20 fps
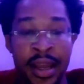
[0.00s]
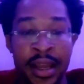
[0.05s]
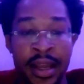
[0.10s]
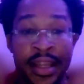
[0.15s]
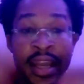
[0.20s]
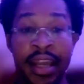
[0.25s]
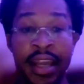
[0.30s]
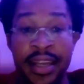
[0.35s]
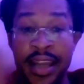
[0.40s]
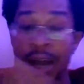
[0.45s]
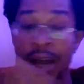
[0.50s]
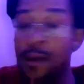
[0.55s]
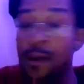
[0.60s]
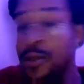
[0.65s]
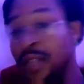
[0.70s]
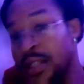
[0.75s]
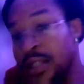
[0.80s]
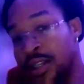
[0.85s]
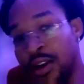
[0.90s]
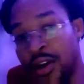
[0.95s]
They
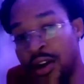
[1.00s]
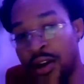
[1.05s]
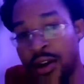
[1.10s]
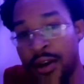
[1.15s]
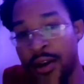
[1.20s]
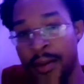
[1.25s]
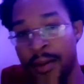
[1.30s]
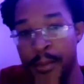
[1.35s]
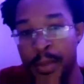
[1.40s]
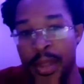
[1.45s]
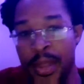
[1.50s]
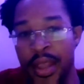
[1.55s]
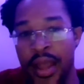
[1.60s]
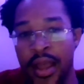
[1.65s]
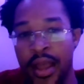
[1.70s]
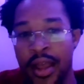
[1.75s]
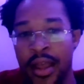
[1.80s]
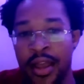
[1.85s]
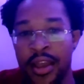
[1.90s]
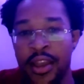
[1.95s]
doubted God.
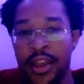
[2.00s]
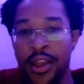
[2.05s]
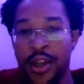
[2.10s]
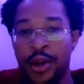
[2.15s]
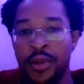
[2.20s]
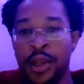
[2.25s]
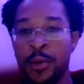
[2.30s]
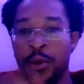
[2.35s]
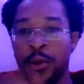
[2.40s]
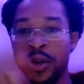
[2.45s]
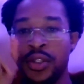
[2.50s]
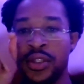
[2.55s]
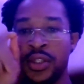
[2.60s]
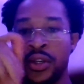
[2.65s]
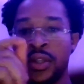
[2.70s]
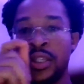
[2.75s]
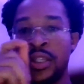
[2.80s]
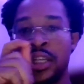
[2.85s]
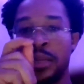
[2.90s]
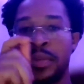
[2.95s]
You know, they weren't
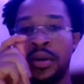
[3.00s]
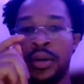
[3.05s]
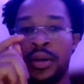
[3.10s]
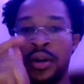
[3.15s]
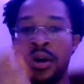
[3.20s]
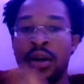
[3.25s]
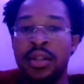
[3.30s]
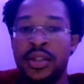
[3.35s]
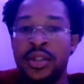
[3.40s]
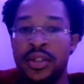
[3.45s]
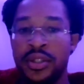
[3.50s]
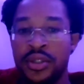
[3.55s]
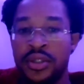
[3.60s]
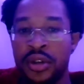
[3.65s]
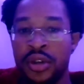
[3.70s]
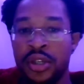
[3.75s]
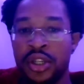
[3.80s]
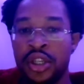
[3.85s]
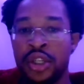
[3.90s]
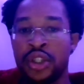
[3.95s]
certain about God's
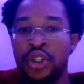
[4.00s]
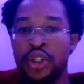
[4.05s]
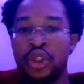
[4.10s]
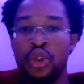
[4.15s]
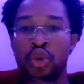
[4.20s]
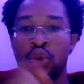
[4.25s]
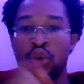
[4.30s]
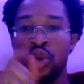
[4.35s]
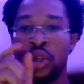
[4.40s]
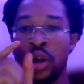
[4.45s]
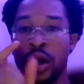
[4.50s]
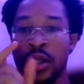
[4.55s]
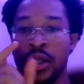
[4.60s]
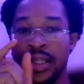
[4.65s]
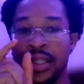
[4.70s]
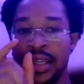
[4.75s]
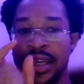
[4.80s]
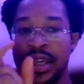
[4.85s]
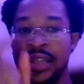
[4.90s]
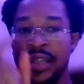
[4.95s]
instructions to
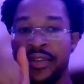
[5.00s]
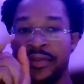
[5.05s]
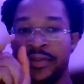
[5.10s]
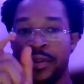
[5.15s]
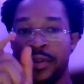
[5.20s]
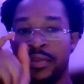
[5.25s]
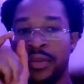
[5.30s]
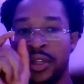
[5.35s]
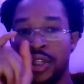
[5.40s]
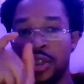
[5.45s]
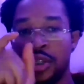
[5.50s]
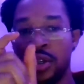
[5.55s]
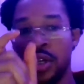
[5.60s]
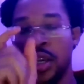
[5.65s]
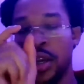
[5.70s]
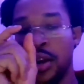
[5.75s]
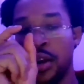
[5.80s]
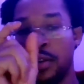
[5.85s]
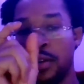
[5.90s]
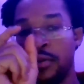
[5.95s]
not eat from the
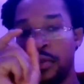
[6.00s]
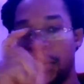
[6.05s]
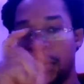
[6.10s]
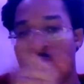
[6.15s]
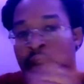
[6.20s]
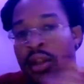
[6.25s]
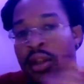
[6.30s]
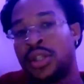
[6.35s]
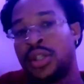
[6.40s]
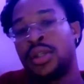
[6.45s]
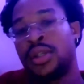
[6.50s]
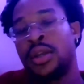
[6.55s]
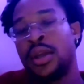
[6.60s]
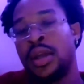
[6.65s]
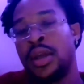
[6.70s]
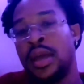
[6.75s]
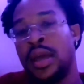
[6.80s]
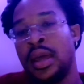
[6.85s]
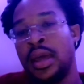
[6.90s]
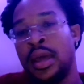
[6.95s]
tree of knowledge.
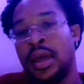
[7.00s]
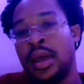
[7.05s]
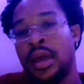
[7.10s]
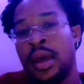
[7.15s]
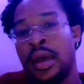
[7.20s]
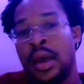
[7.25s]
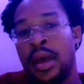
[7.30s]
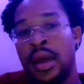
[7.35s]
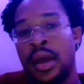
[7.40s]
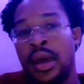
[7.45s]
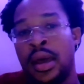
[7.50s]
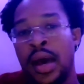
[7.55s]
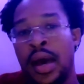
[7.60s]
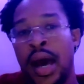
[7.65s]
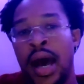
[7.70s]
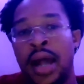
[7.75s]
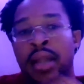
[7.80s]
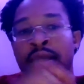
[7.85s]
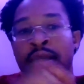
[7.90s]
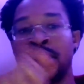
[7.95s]

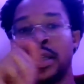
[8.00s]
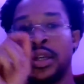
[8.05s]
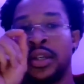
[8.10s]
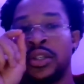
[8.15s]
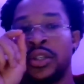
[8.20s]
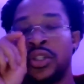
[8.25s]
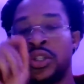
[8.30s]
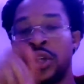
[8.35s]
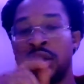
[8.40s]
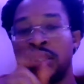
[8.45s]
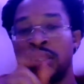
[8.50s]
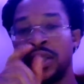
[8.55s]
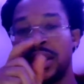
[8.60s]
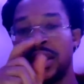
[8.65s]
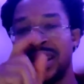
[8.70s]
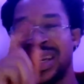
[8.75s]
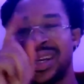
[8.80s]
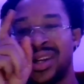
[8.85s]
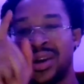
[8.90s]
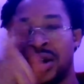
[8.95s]
And
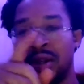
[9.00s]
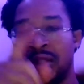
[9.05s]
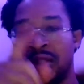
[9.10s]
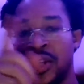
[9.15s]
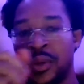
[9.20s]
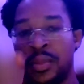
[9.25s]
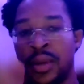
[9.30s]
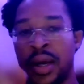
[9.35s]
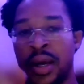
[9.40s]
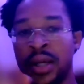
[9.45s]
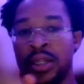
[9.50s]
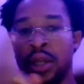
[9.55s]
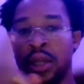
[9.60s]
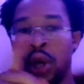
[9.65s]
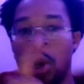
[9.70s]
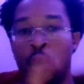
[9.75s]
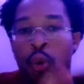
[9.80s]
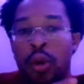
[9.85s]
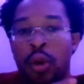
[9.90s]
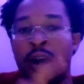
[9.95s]
certainty in God's command
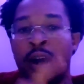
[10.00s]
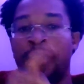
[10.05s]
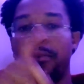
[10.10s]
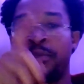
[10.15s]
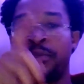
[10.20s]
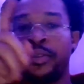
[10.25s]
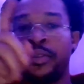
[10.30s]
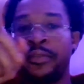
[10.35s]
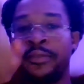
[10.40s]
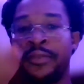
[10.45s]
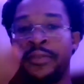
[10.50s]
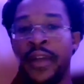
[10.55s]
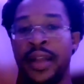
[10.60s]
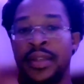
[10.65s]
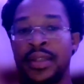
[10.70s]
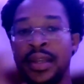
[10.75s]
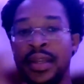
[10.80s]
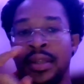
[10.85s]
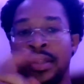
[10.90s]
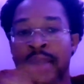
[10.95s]
would have
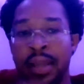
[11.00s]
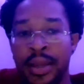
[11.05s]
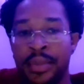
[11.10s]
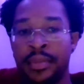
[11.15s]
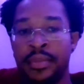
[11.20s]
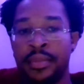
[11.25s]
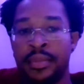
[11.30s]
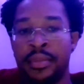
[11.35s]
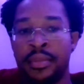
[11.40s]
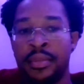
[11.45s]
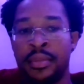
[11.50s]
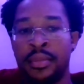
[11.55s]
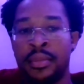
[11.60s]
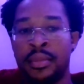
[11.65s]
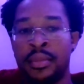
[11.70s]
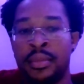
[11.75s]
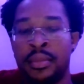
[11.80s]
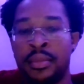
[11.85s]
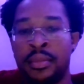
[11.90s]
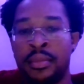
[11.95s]
prevented them
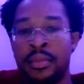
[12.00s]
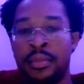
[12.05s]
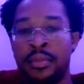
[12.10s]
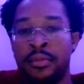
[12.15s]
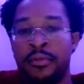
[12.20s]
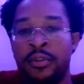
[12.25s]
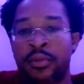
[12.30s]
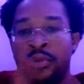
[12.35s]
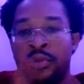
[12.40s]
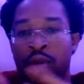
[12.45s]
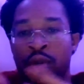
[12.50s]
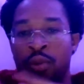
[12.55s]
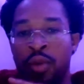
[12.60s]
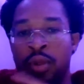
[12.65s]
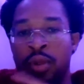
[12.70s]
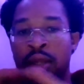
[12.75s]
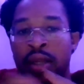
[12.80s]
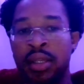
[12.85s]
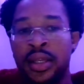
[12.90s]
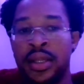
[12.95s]
from doing
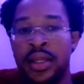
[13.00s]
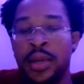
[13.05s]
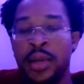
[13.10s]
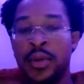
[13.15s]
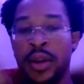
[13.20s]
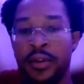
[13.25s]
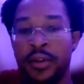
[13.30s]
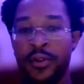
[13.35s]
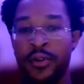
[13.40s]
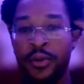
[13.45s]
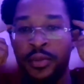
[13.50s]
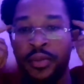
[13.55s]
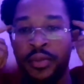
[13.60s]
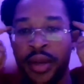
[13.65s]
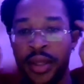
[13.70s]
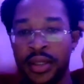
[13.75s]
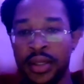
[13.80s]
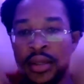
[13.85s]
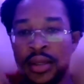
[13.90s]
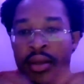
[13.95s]
what they did. They would have known
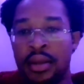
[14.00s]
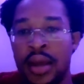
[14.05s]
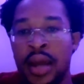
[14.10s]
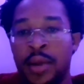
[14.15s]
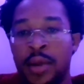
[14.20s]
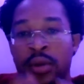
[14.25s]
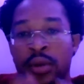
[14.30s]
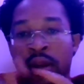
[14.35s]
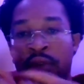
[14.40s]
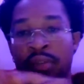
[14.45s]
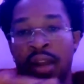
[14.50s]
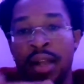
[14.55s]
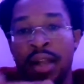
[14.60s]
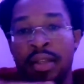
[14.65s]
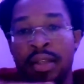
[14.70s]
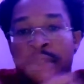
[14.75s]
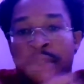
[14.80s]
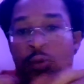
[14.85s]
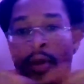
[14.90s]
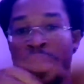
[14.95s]
better, and it wouldn't have
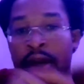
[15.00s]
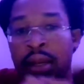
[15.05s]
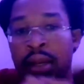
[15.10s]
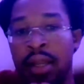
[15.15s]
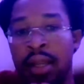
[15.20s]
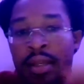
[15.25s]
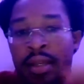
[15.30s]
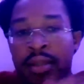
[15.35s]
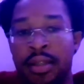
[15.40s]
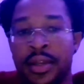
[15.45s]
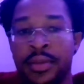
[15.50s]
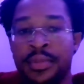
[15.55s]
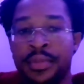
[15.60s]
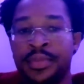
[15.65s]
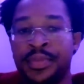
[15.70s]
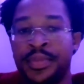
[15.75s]
landed it where they landed them.